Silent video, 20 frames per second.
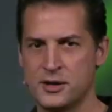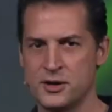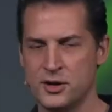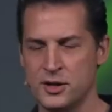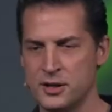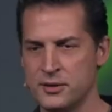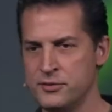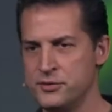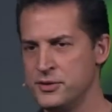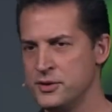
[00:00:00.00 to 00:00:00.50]

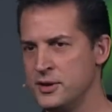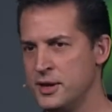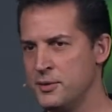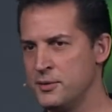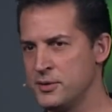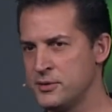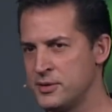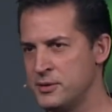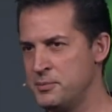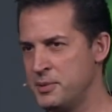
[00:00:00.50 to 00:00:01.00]
Call of Duty
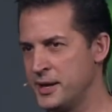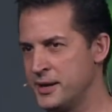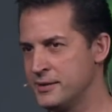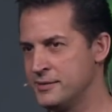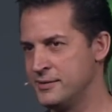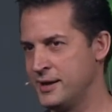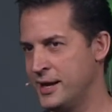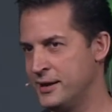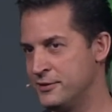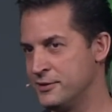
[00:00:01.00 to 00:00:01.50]
was the
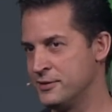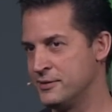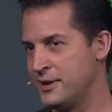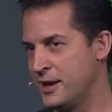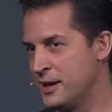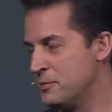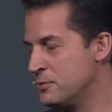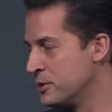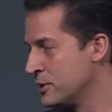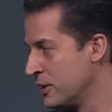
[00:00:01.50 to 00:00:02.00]
biggest
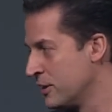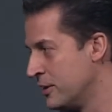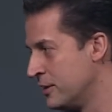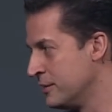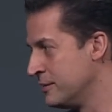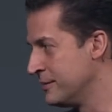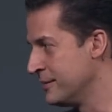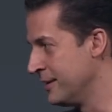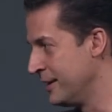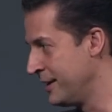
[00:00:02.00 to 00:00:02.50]
entertainment
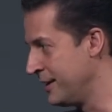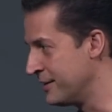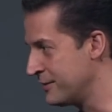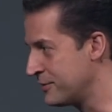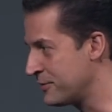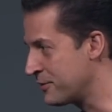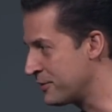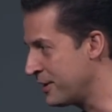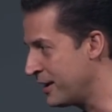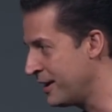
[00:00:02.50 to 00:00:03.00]
launch in
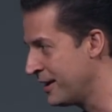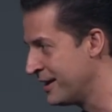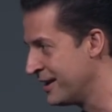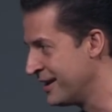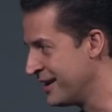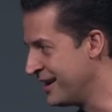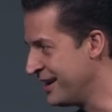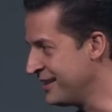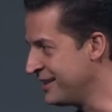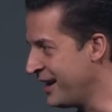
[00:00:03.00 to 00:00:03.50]
history,
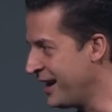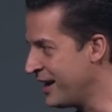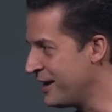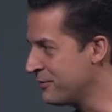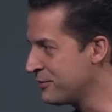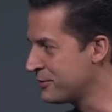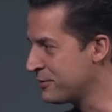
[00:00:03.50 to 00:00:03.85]
and to have